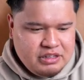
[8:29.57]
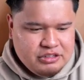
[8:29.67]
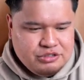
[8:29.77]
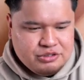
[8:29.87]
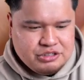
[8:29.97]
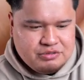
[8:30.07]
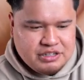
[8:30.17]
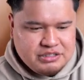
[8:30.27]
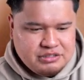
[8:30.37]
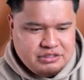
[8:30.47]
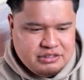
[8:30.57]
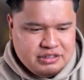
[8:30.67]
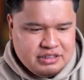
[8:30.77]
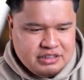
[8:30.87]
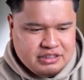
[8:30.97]
George Russell,
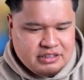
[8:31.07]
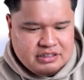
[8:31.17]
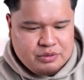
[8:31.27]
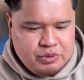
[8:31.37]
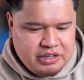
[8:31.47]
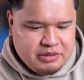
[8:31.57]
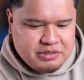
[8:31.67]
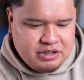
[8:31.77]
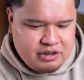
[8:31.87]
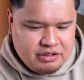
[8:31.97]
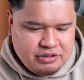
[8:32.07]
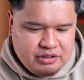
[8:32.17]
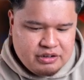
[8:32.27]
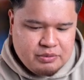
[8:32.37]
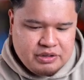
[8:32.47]
and the Williams card, no
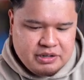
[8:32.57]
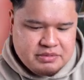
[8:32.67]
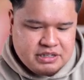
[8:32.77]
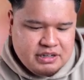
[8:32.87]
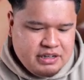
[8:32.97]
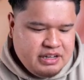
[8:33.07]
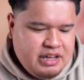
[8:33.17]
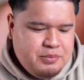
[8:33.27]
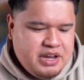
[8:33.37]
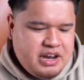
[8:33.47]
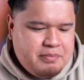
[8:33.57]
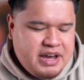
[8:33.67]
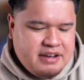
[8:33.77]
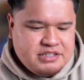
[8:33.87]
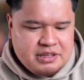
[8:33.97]
longer on Williams. And we got a
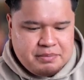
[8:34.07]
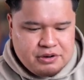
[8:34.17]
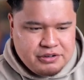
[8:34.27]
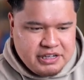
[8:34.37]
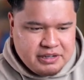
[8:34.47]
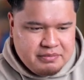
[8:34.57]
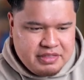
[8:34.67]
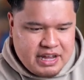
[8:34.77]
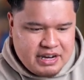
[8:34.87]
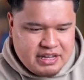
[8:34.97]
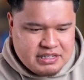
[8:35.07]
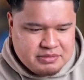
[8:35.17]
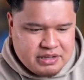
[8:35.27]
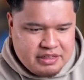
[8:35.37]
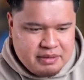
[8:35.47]
path to the podium. That
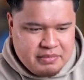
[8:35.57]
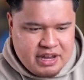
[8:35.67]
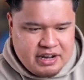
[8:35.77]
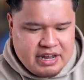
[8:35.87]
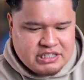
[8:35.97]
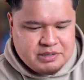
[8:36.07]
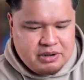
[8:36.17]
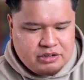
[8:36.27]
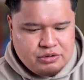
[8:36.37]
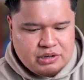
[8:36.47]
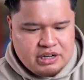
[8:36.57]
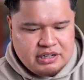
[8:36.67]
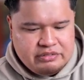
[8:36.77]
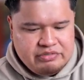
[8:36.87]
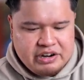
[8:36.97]
is the man, Esteban
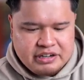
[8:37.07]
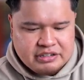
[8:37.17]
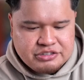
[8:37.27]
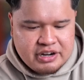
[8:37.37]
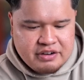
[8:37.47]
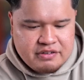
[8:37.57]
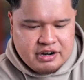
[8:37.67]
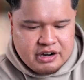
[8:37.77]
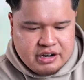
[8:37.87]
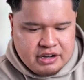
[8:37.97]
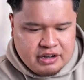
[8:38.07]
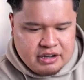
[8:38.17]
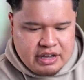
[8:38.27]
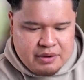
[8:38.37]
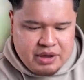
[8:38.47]
Ocon, very good driver.
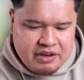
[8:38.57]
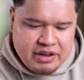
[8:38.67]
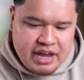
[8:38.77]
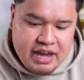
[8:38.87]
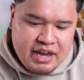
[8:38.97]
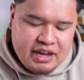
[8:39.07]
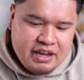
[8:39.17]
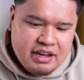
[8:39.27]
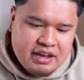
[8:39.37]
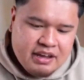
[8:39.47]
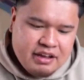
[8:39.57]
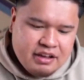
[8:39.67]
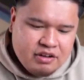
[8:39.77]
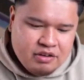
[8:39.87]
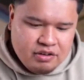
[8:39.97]
And we have a,
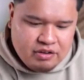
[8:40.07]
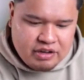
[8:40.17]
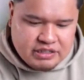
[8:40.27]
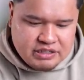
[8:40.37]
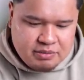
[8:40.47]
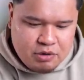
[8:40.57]
is this number?